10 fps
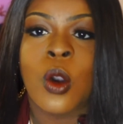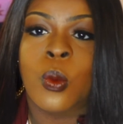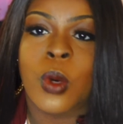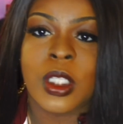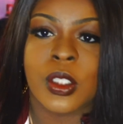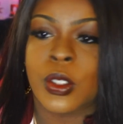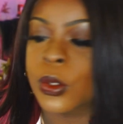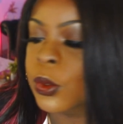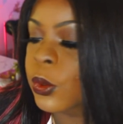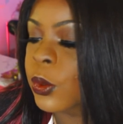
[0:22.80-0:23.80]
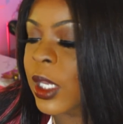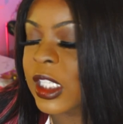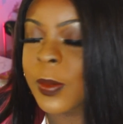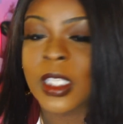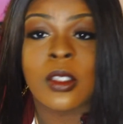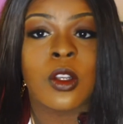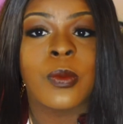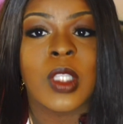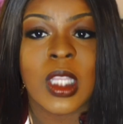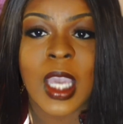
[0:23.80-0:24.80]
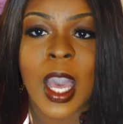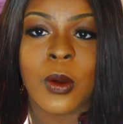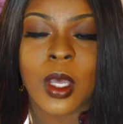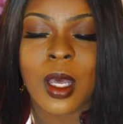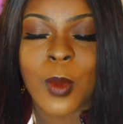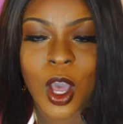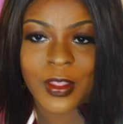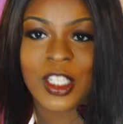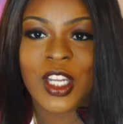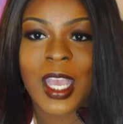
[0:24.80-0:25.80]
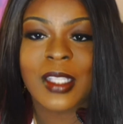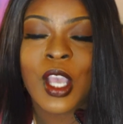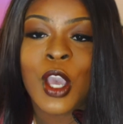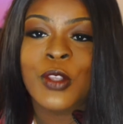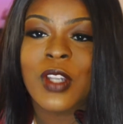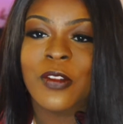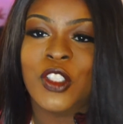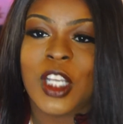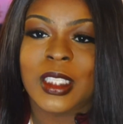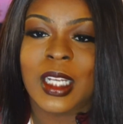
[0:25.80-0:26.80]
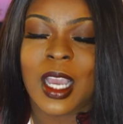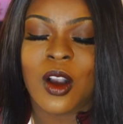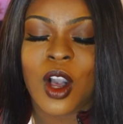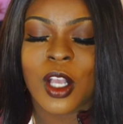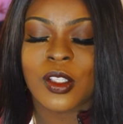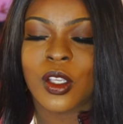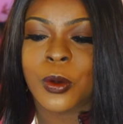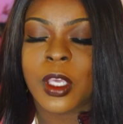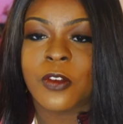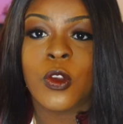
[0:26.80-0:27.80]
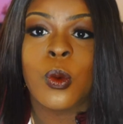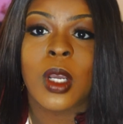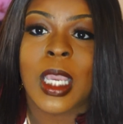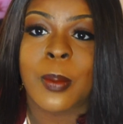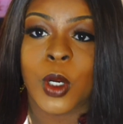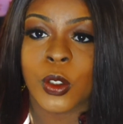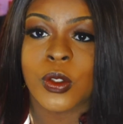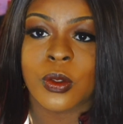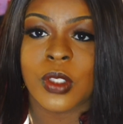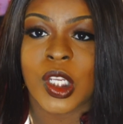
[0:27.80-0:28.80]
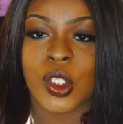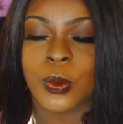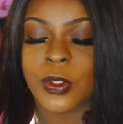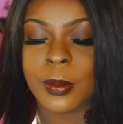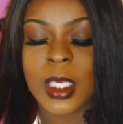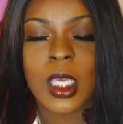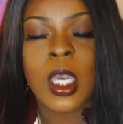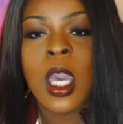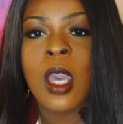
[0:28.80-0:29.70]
what to expect in terms of the outcome all that jazz so definitely check that out also if you want a personal session with me